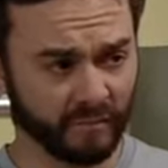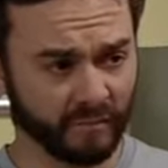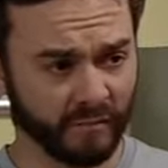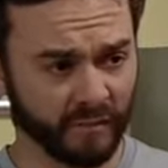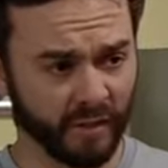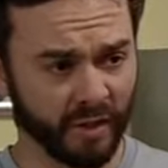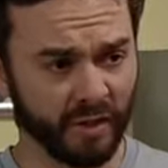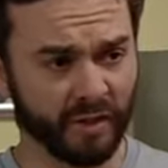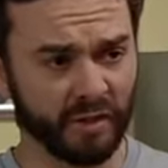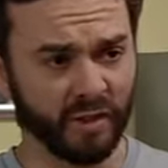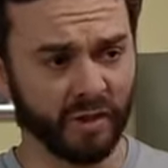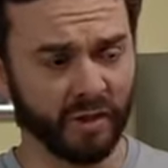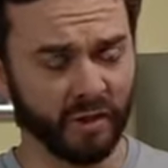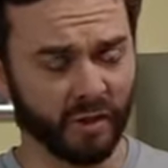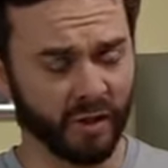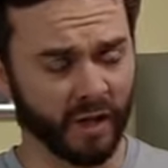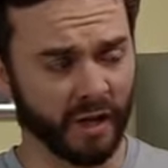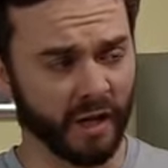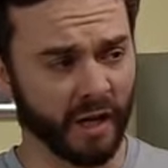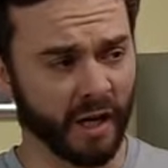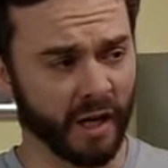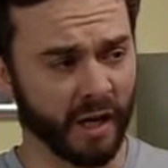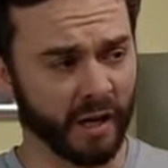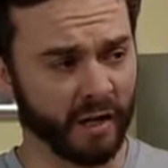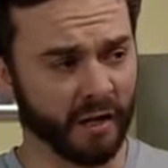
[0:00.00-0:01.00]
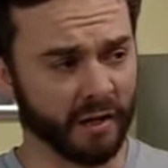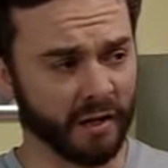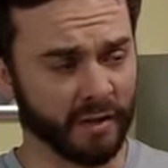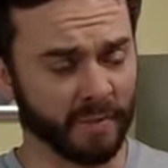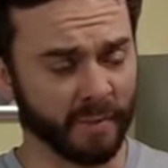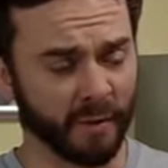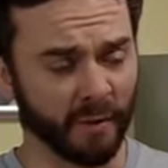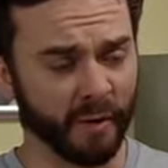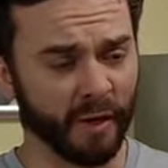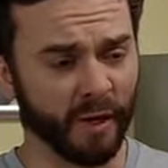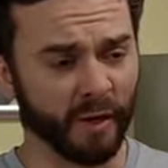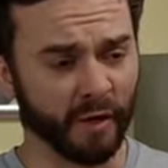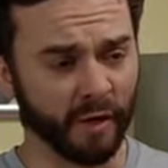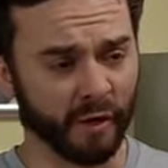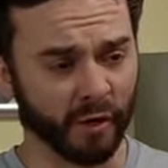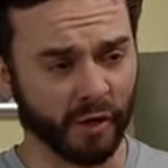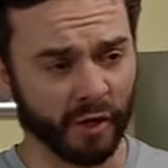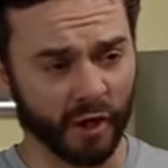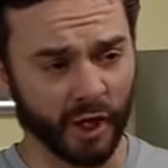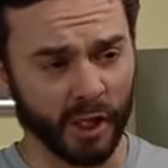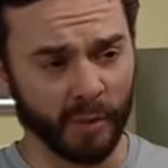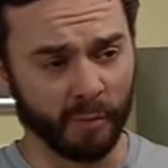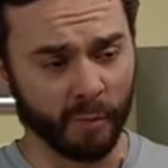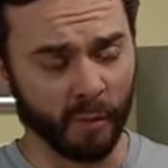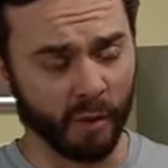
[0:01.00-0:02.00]
You're joking, aren't you? Is Merino
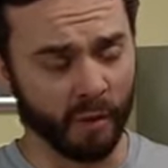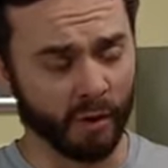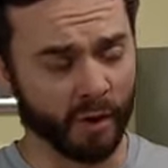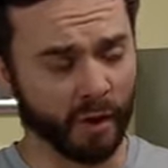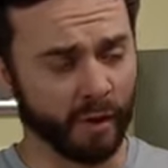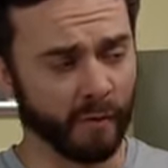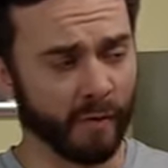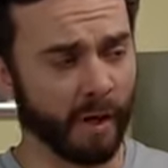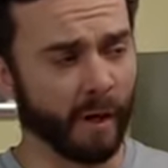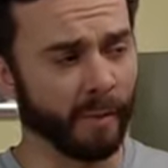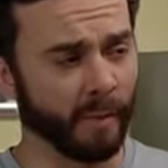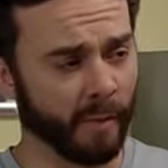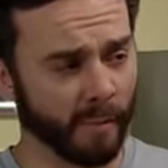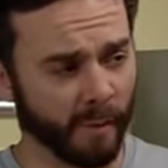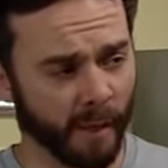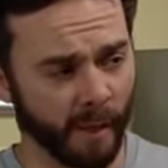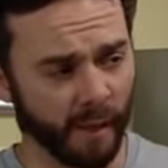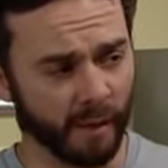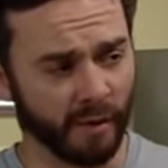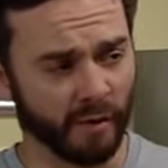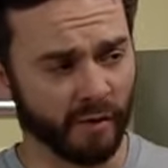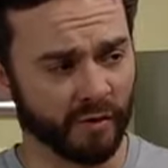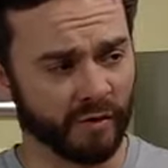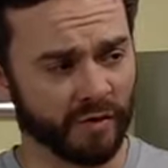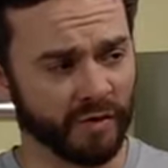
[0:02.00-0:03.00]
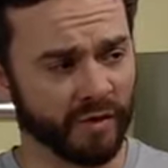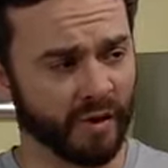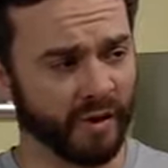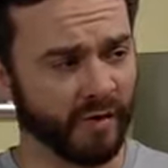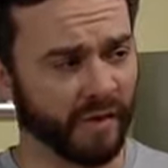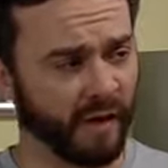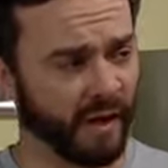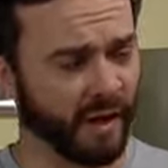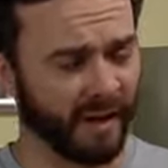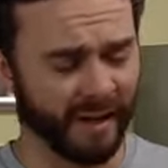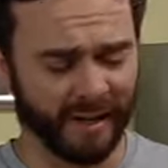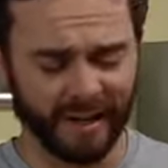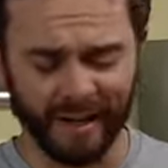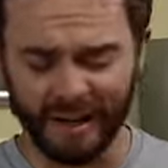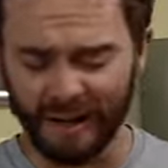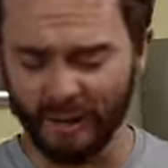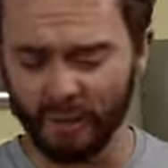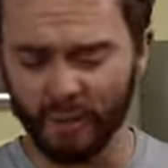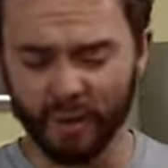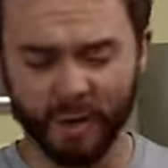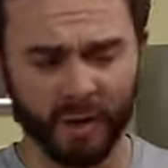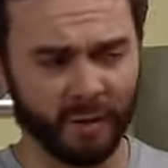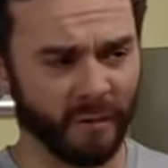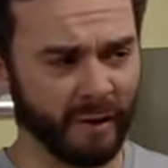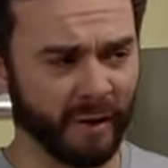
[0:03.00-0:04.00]
sheep walking around with better cuts than that? I can't
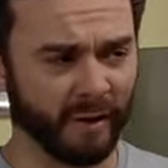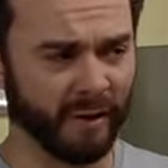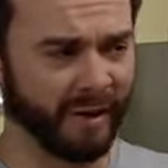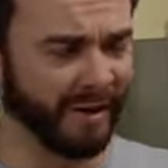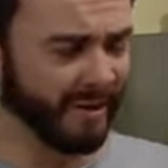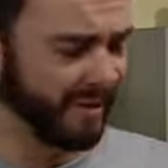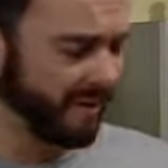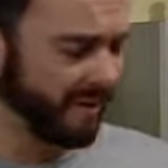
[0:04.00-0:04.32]
work with grand